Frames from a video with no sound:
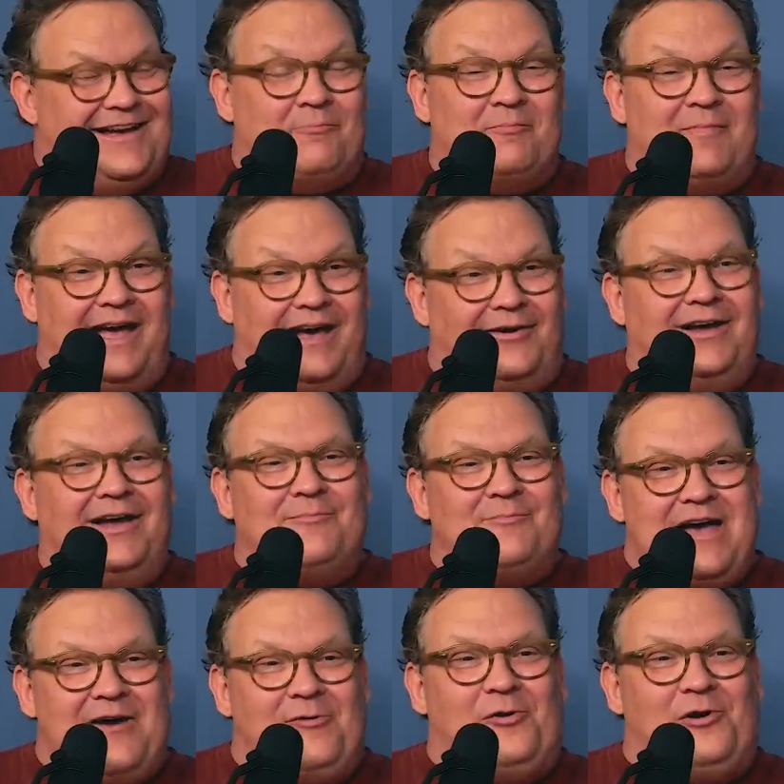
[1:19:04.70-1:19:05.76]
he'll ever see this.
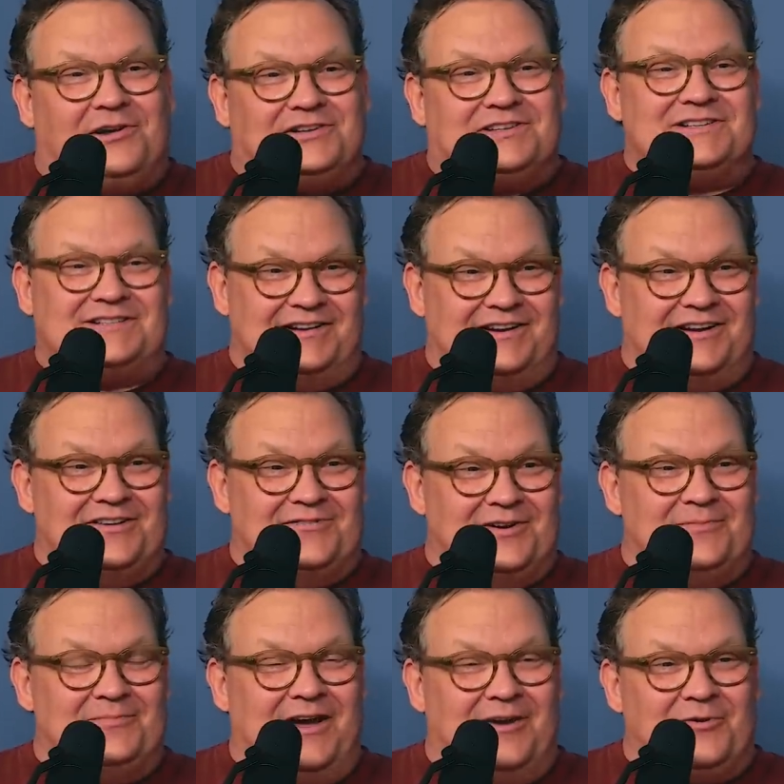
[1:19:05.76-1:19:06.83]
Matt Walsh is another
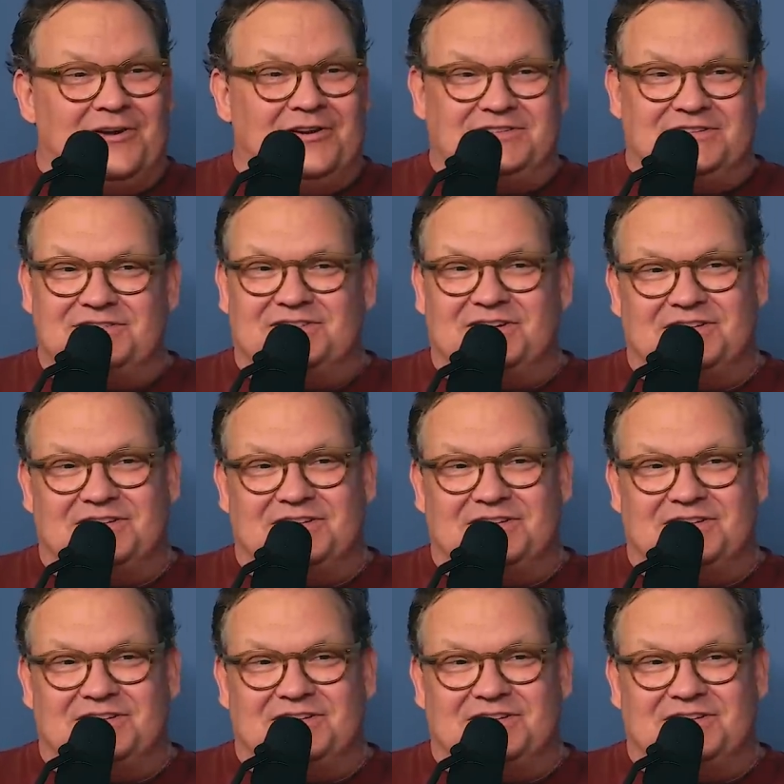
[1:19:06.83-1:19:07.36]
one. Matt Walsh is